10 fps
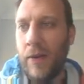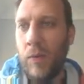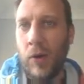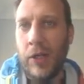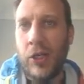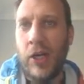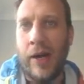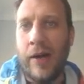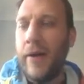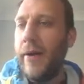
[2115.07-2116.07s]
you want in
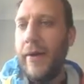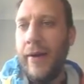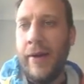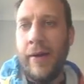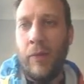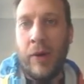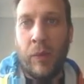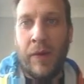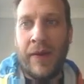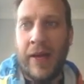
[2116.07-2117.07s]
chat
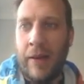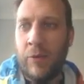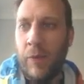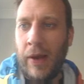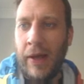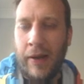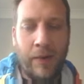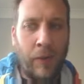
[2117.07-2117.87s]
when the game's playing,